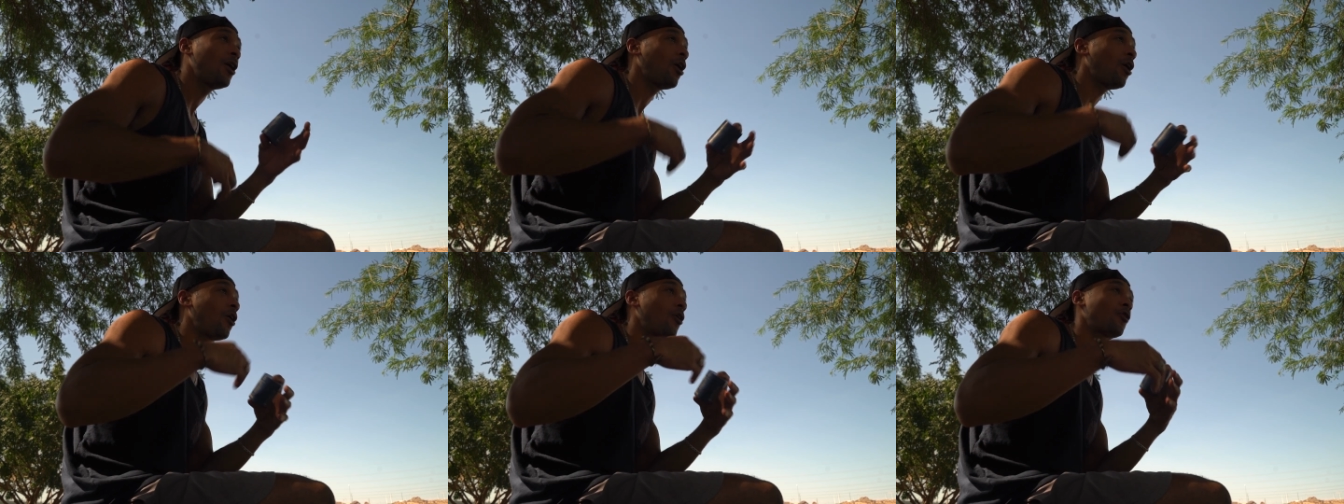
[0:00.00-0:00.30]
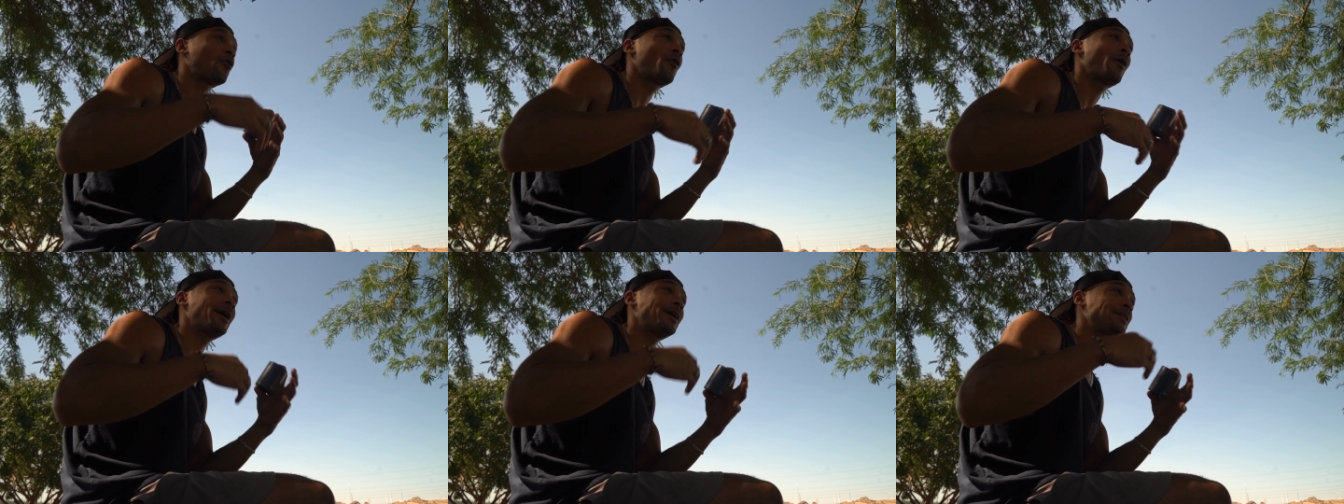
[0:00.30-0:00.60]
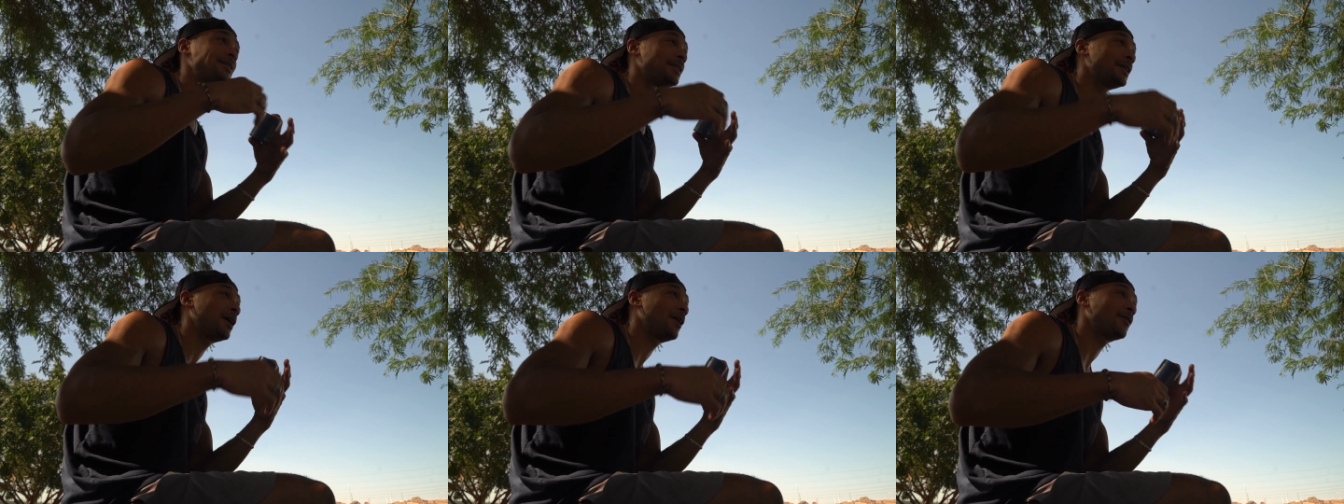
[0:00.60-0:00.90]
all
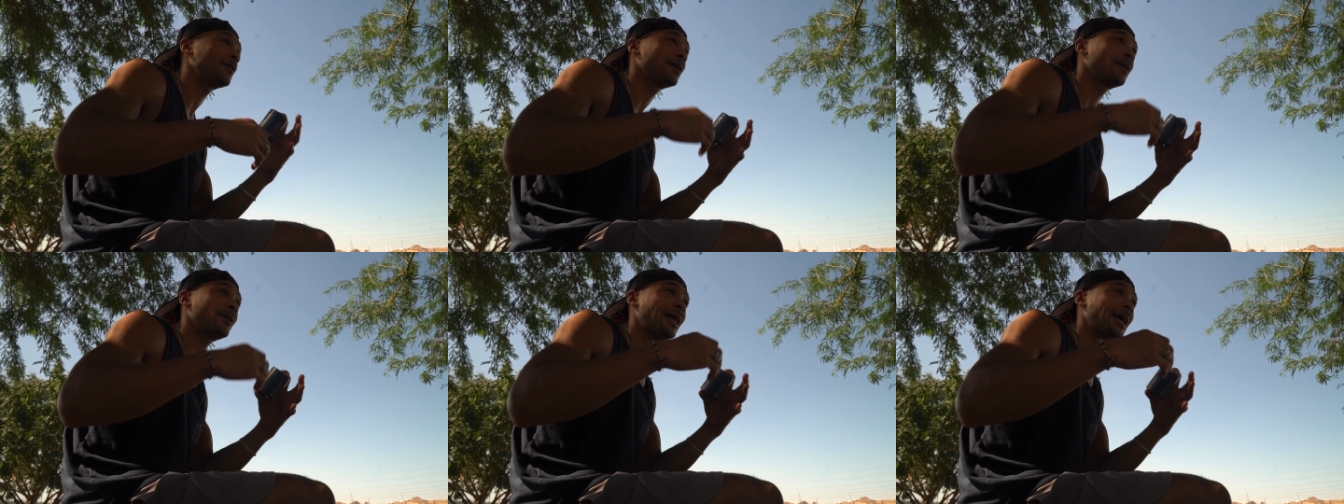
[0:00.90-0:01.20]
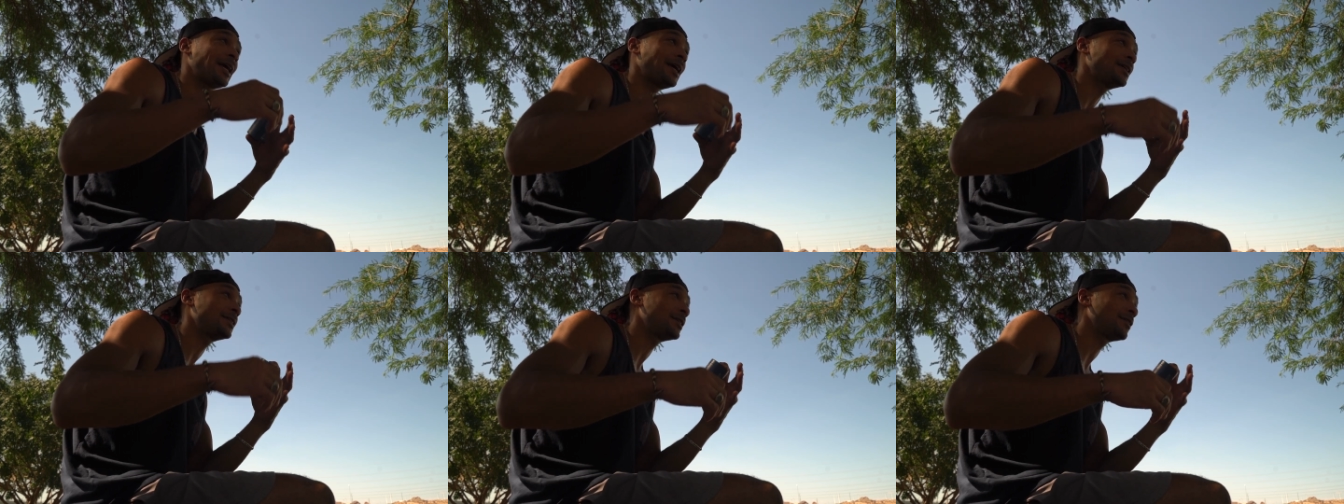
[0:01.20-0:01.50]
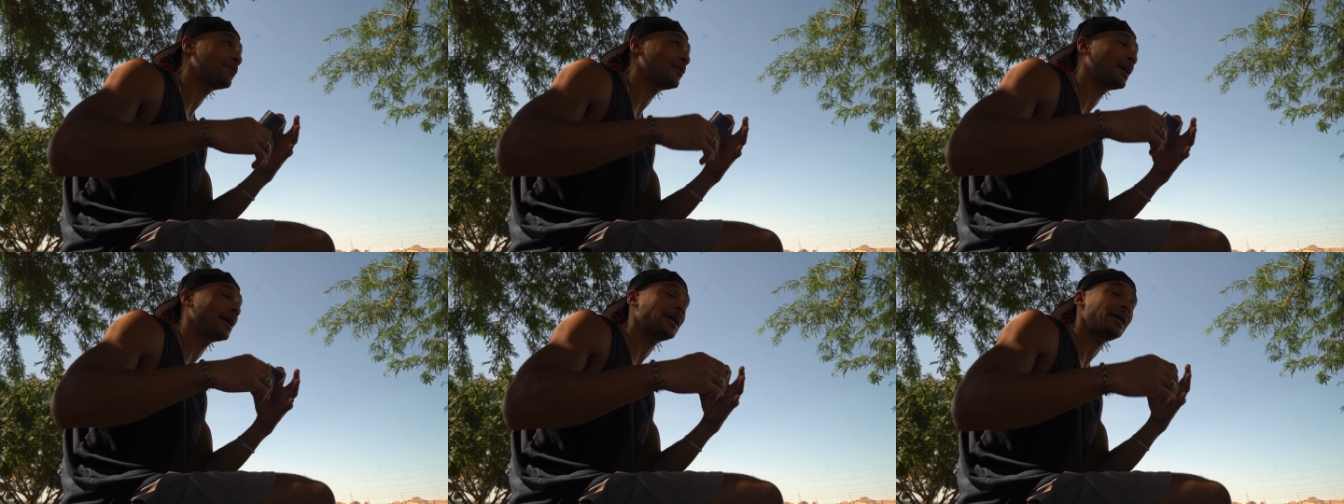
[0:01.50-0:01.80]
crazy healthy like as
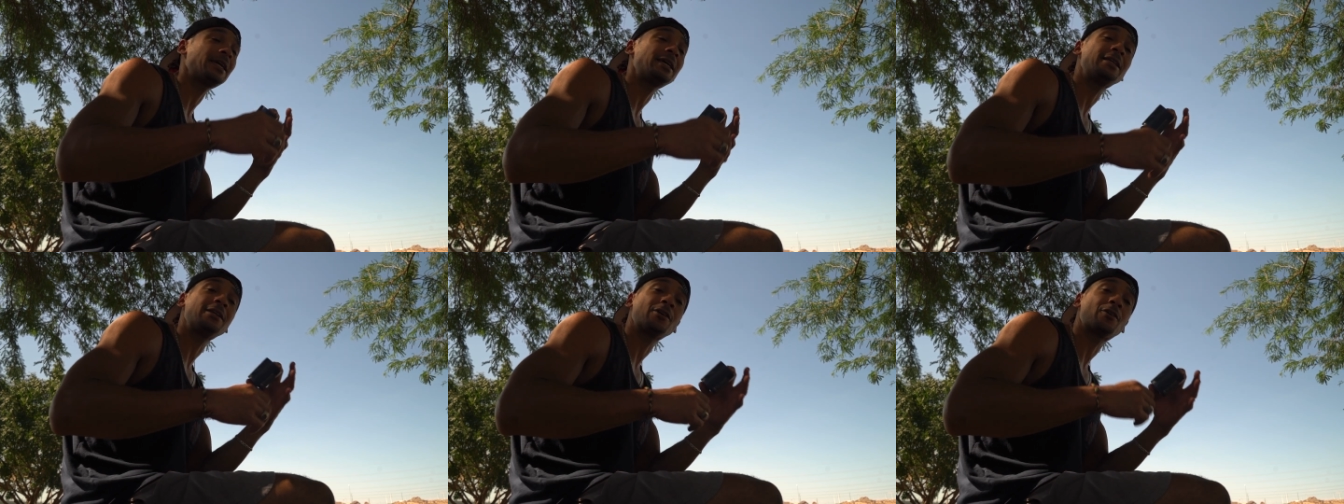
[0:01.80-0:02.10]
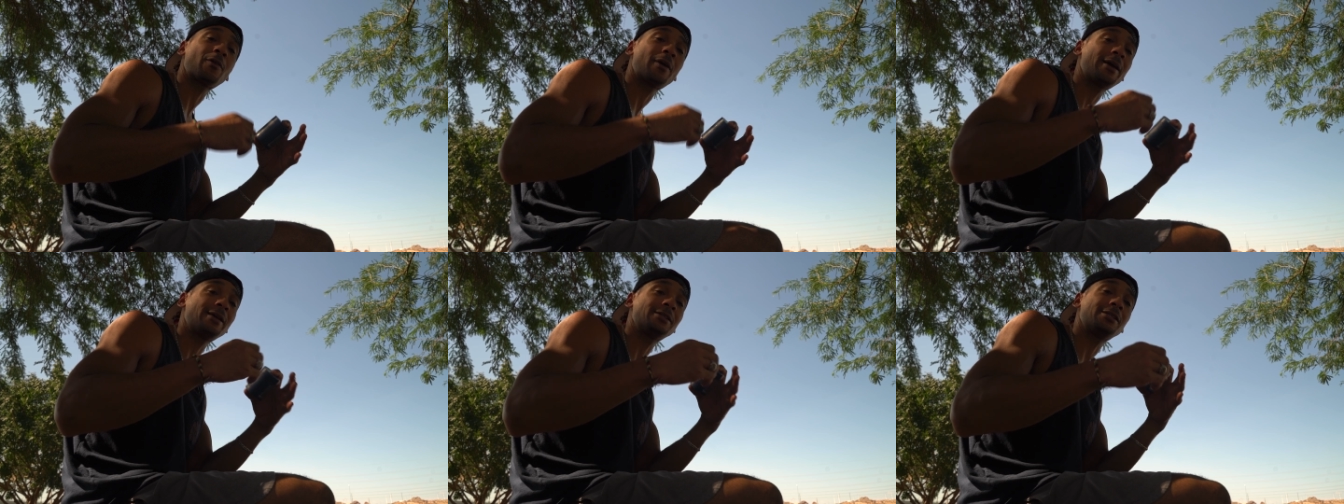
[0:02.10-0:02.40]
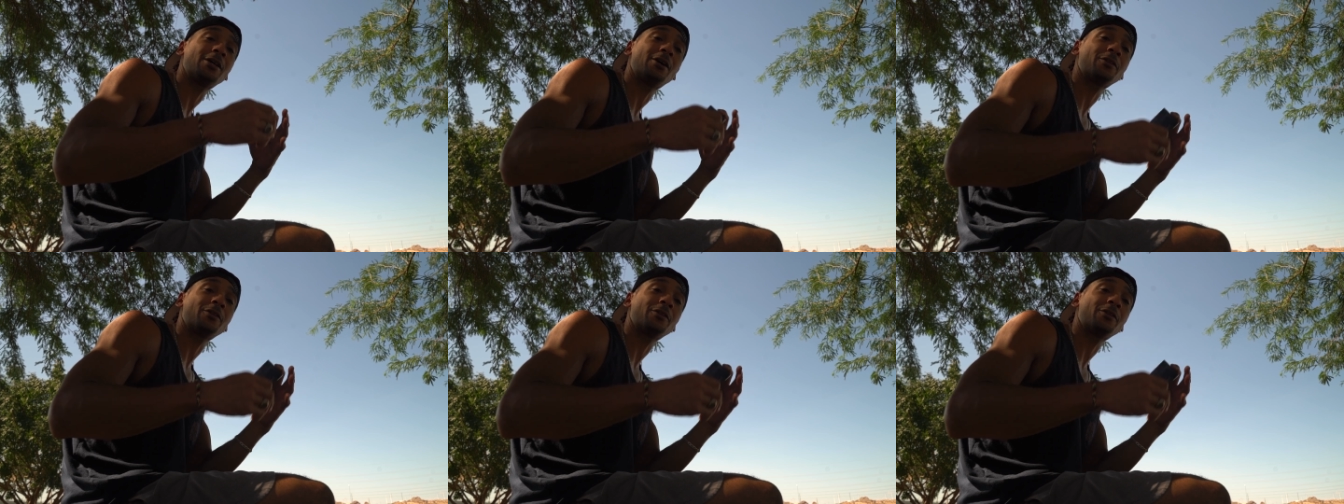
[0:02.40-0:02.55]
if like eating crazy